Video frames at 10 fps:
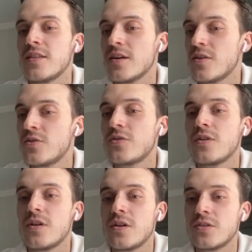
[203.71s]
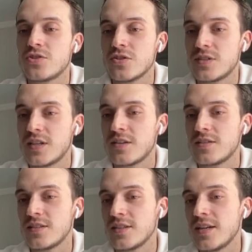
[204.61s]
DAO launch on 2nd
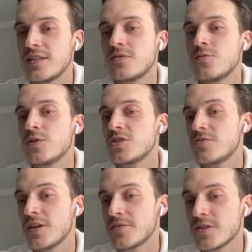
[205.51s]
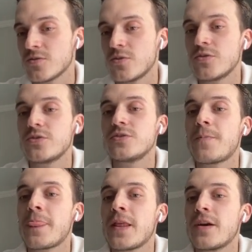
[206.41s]
CEX, reach 5,000 holders,
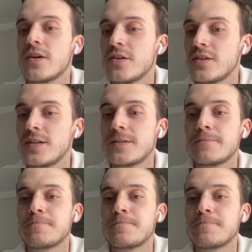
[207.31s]
audit,